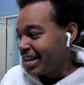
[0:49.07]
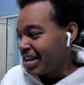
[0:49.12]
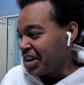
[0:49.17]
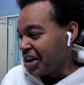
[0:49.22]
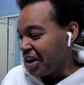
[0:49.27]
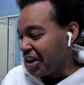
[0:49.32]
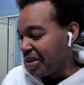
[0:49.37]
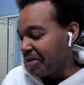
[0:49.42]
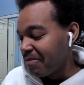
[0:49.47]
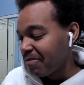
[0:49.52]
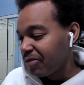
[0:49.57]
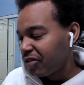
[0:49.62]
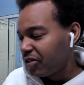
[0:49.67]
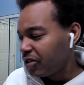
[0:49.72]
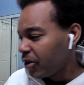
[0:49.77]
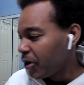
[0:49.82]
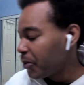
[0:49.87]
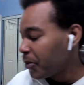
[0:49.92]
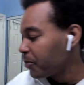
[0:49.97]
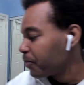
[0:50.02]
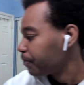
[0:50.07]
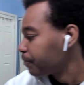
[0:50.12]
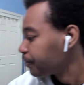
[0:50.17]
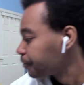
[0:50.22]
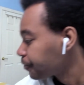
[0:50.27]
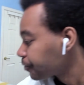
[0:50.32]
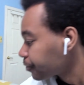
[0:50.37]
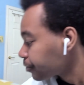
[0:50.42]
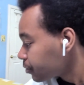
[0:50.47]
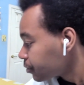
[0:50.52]
Um, so
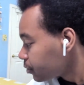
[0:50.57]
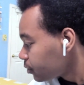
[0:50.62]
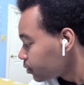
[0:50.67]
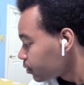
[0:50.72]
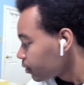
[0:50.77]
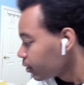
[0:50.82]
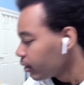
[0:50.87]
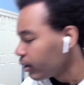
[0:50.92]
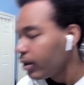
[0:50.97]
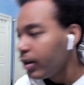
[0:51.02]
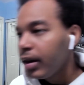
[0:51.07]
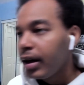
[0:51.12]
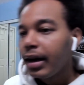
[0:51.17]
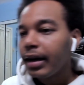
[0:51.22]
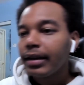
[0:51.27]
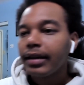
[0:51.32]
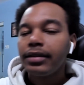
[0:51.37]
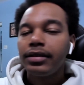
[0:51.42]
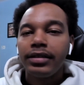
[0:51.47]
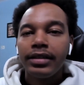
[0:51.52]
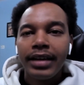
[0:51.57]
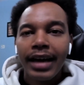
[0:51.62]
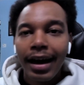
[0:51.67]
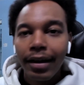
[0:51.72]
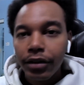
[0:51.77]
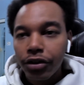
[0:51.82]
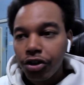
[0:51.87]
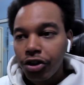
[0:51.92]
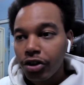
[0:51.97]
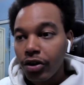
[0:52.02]
uh, let's see how
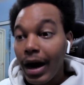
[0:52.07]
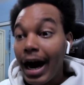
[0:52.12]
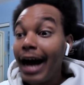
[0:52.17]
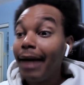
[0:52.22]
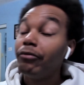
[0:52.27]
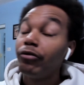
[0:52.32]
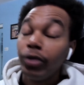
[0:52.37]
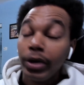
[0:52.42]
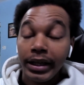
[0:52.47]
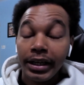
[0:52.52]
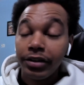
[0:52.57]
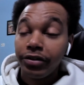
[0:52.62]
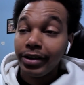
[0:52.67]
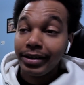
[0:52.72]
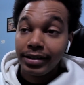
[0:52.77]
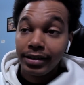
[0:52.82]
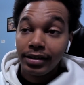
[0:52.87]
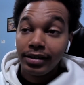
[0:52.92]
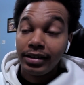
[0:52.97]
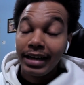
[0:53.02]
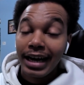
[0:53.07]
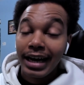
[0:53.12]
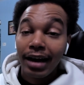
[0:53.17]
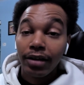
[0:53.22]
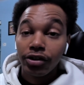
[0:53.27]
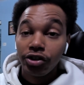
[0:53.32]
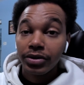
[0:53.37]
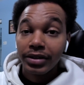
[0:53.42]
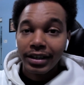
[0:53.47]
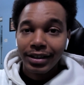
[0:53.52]
the show. I'm really interested to see how
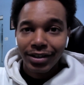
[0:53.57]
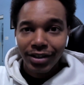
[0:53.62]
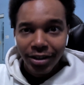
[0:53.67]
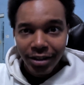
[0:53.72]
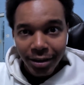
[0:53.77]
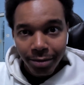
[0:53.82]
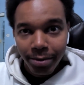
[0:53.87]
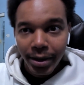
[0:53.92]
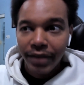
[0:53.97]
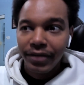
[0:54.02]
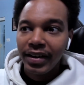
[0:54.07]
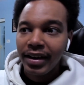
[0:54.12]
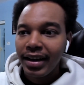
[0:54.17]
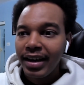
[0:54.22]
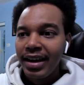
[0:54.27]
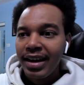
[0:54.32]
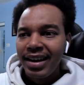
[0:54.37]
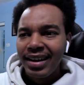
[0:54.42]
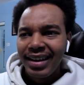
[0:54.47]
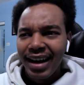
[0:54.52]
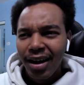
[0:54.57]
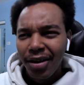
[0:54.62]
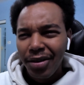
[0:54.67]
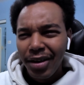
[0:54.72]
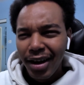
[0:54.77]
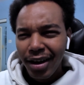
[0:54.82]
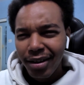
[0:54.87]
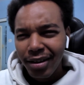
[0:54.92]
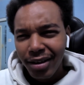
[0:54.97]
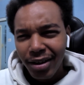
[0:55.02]
the show's going to start to pivot now
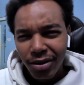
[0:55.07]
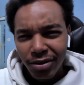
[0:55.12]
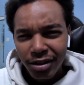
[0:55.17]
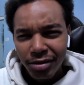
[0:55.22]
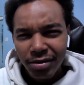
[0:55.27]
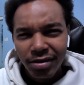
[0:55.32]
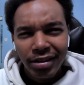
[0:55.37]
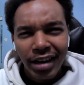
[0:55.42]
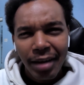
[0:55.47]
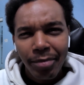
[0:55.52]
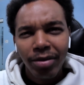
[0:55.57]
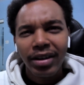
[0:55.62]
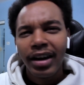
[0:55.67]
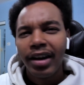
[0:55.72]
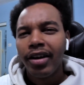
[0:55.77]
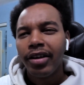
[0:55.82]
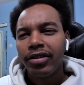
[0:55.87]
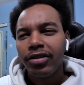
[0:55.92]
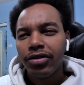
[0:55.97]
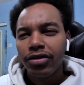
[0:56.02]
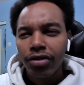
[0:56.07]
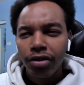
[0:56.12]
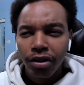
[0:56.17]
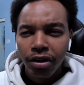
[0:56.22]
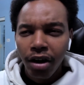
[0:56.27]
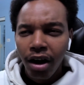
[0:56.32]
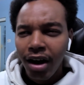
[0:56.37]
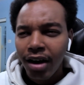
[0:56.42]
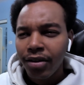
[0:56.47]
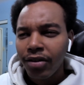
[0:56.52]
that you know some staple characters are
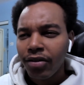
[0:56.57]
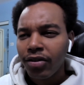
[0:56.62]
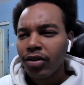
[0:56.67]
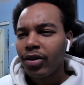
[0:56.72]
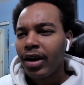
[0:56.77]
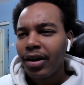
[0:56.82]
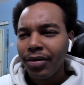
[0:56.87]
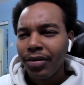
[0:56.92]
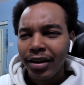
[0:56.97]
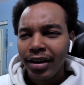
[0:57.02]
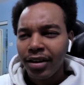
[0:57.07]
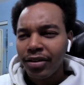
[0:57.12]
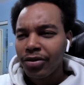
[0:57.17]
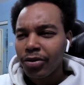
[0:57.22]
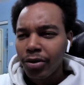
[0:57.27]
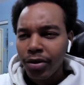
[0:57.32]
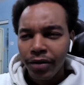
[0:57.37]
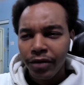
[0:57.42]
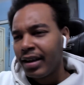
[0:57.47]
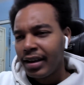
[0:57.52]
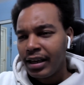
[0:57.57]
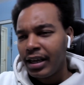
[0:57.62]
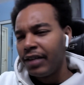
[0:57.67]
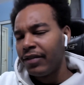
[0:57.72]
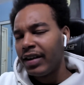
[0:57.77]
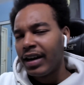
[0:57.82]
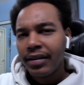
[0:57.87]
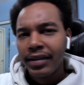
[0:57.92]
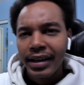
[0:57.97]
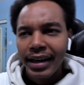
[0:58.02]
gone. So how they're going to sort of
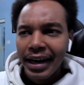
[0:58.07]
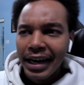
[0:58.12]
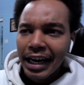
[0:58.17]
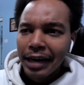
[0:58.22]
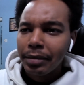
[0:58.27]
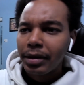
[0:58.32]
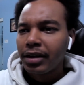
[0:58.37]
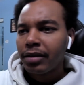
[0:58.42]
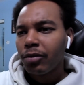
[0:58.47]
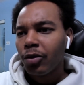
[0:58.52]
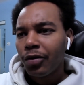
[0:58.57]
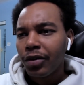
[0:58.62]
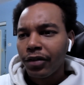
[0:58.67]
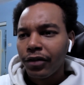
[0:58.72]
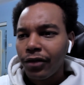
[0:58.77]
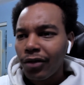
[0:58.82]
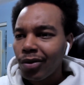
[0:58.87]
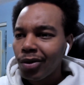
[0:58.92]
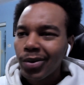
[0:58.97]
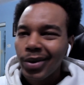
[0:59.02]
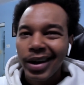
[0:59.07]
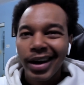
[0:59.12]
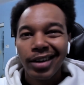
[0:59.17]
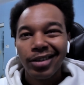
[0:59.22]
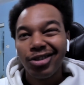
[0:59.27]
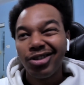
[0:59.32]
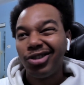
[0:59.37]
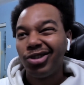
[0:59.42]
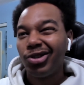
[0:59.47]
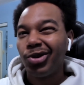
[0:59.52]
even out the dynamic moving forward. What kind
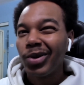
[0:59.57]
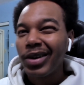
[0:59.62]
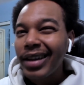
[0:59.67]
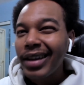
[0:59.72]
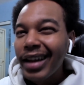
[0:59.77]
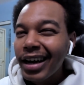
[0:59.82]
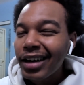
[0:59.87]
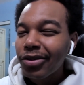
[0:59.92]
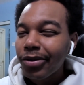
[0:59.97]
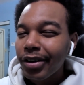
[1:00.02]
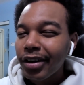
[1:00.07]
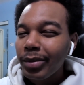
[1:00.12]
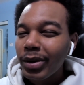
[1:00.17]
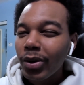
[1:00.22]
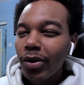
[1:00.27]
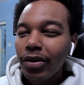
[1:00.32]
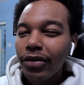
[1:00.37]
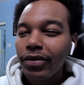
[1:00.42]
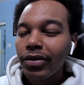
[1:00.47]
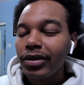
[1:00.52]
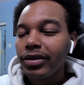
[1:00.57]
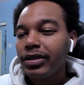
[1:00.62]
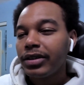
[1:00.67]
of storylines we're going to be going for.